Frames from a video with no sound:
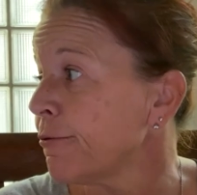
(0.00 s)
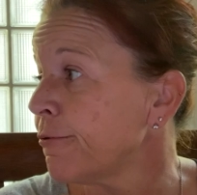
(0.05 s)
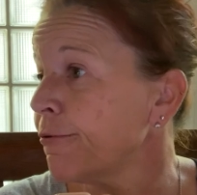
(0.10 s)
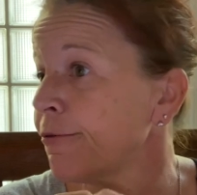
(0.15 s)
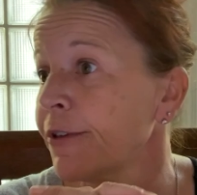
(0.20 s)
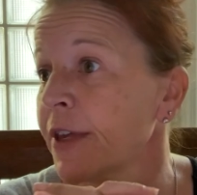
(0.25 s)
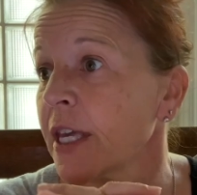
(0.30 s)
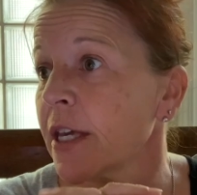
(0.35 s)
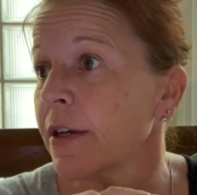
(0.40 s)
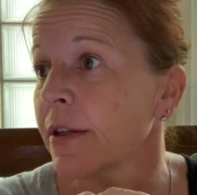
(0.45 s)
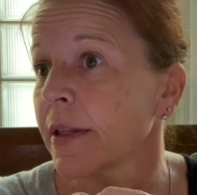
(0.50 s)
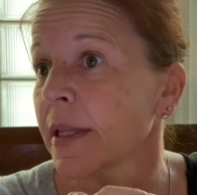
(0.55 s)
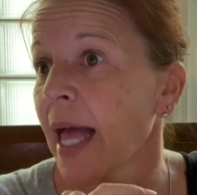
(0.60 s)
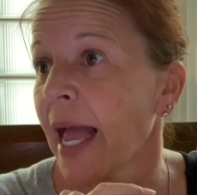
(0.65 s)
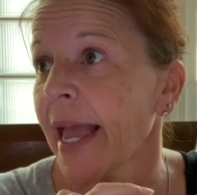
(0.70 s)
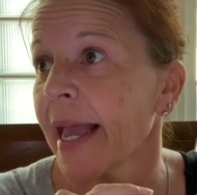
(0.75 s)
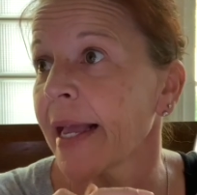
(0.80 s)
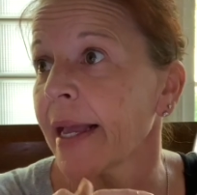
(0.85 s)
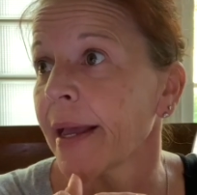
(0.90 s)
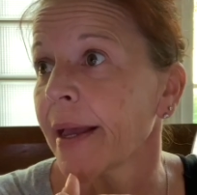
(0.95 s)
feel
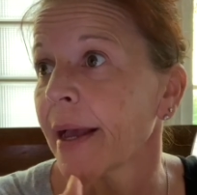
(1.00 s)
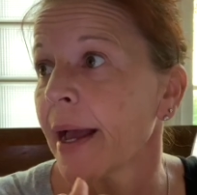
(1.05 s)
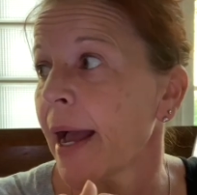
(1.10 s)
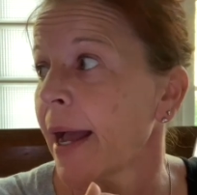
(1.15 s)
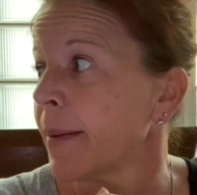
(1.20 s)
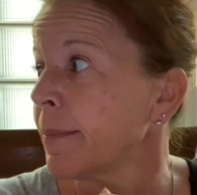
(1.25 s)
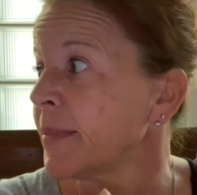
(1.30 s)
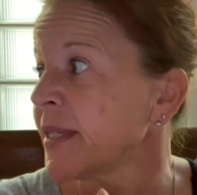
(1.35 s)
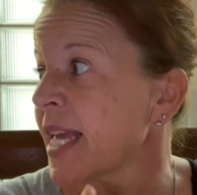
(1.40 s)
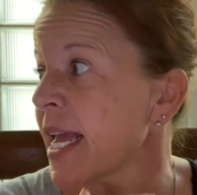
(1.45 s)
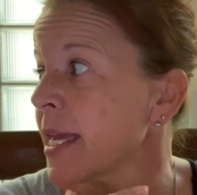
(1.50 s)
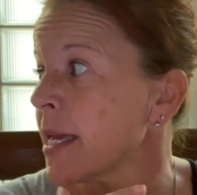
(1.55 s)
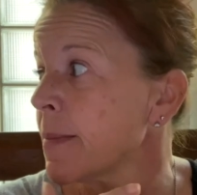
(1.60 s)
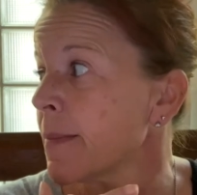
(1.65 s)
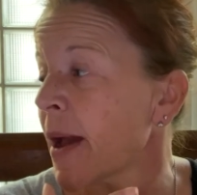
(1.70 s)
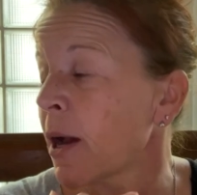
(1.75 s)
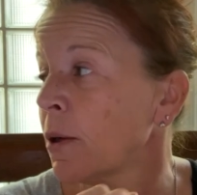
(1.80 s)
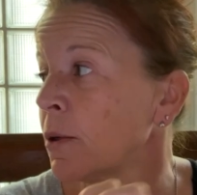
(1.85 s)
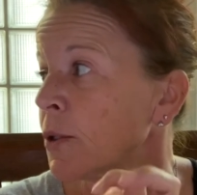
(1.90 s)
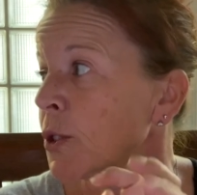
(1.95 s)
like I'm taking
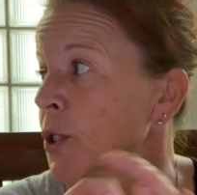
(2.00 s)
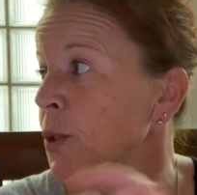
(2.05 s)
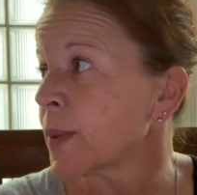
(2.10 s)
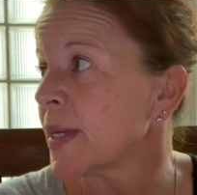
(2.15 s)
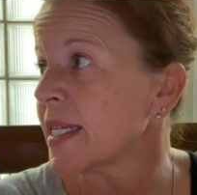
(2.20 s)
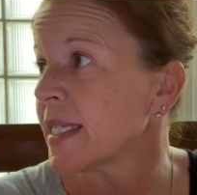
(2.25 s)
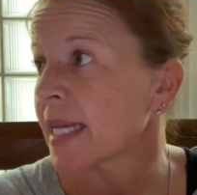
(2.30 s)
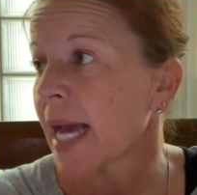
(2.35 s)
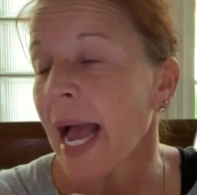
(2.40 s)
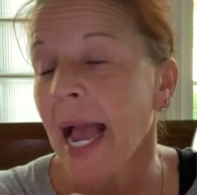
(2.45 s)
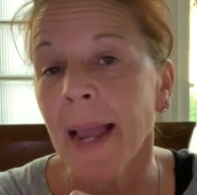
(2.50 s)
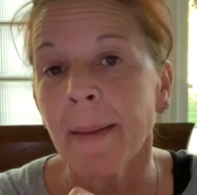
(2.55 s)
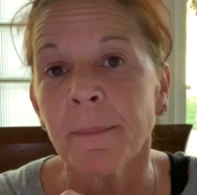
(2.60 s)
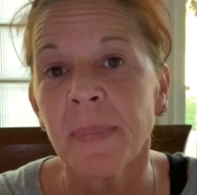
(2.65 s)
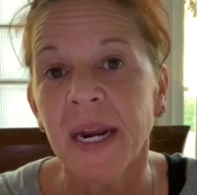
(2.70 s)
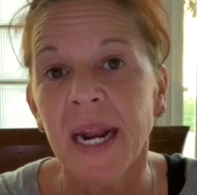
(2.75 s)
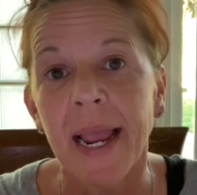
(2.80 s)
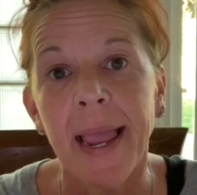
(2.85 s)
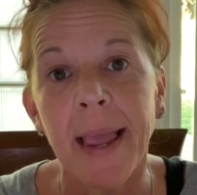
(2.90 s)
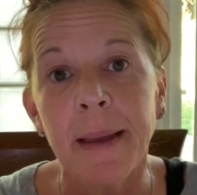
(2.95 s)
my own sweet time,
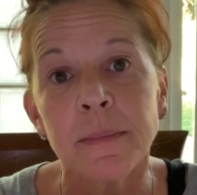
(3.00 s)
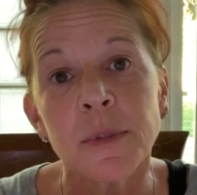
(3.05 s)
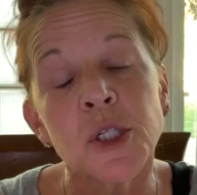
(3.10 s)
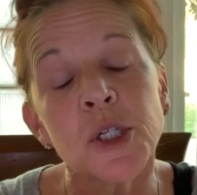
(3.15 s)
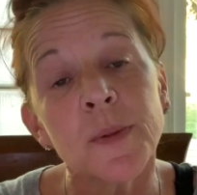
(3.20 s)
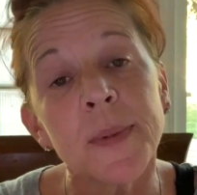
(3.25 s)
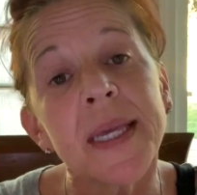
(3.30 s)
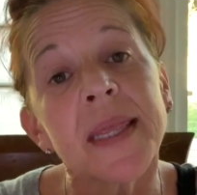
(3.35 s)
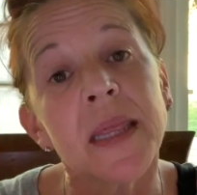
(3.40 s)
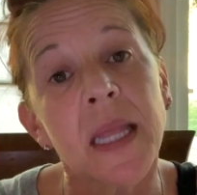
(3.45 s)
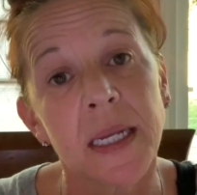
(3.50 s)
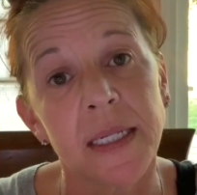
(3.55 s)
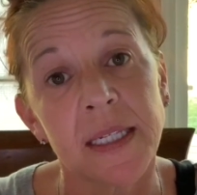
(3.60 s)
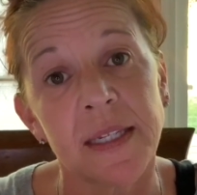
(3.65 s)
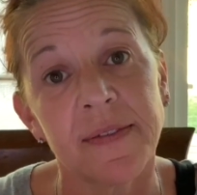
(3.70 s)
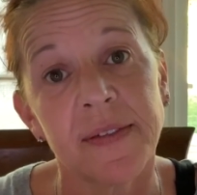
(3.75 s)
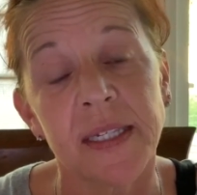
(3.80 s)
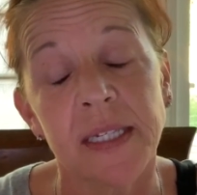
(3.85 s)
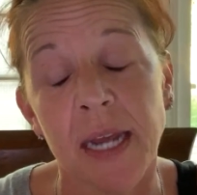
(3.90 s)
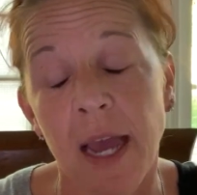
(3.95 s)
but I am doing lots
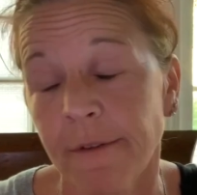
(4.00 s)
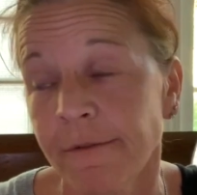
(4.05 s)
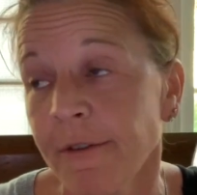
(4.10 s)
of stuff.